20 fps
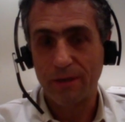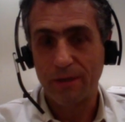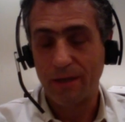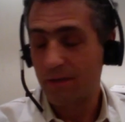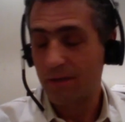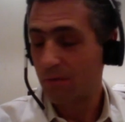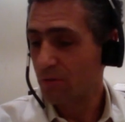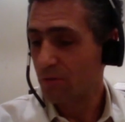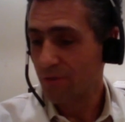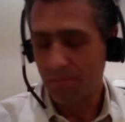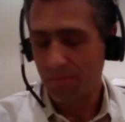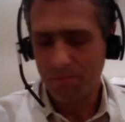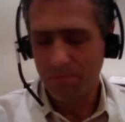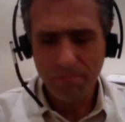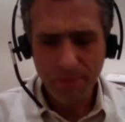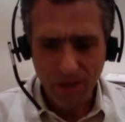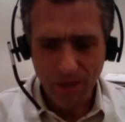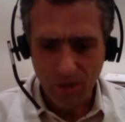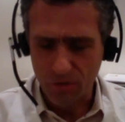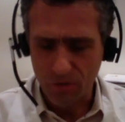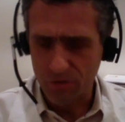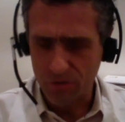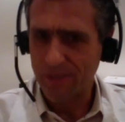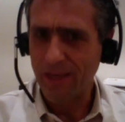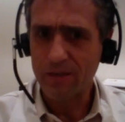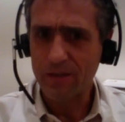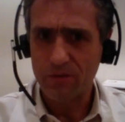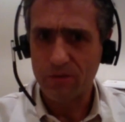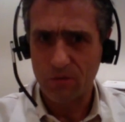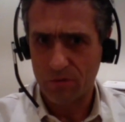And there was a big
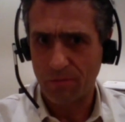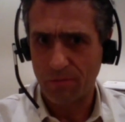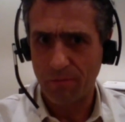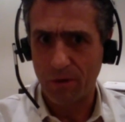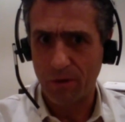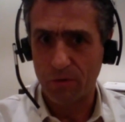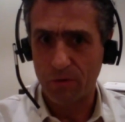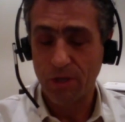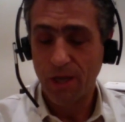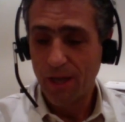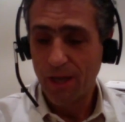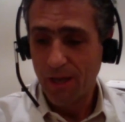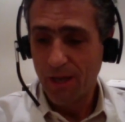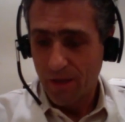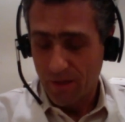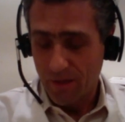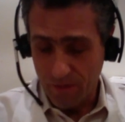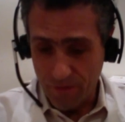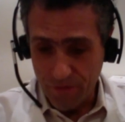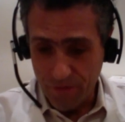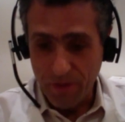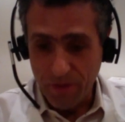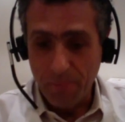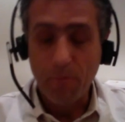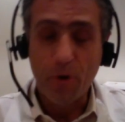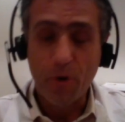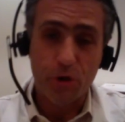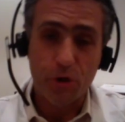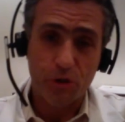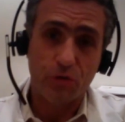consensus about the
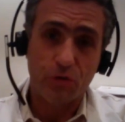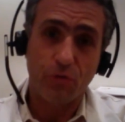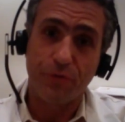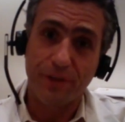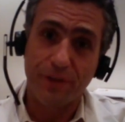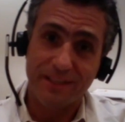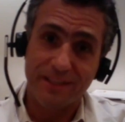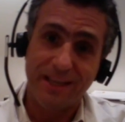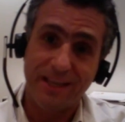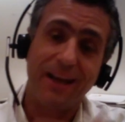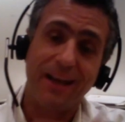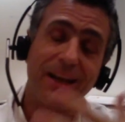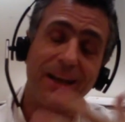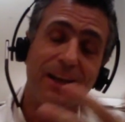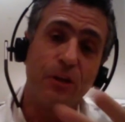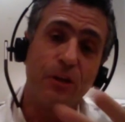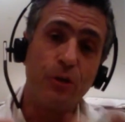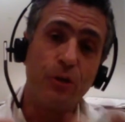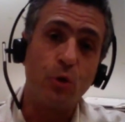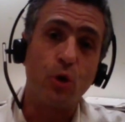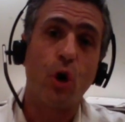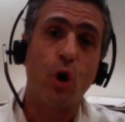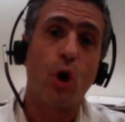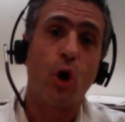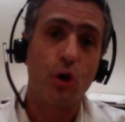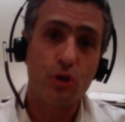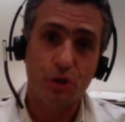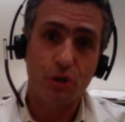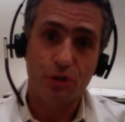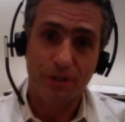emergence of this new
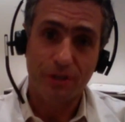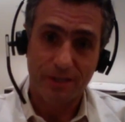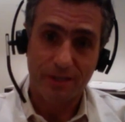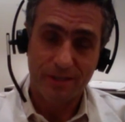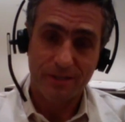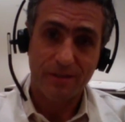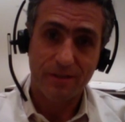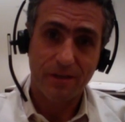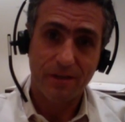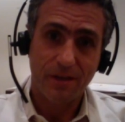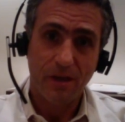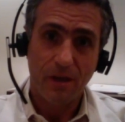consciousness